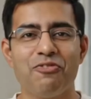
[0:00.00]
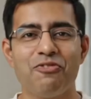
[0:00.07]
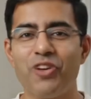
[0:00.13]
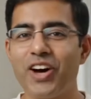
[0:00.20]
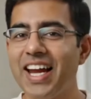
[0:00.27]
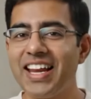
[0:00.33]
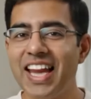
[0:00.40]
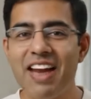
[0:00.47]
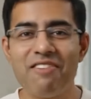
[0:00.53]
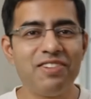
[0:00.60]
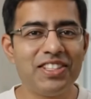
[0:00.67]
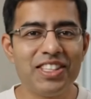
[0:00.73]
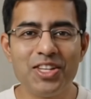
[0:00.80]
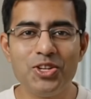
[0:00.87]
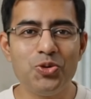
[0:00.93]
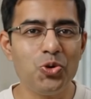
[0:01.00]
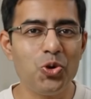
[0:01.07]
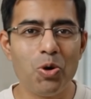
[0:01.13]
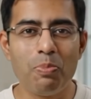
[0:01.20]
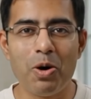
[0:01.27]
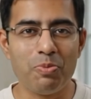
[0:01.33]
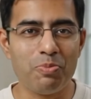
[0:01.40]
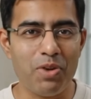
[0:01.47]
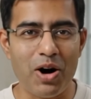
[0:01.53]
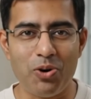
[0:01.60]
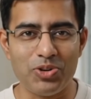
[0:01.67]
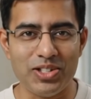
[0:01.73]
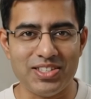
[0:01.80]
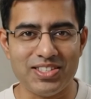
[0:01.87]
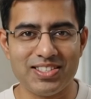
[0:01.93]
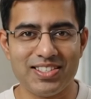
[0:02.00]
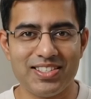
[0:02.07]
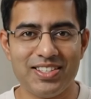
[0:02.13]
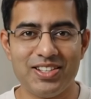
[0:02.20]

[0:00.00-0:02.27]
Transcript: Forget everything you know about brownies.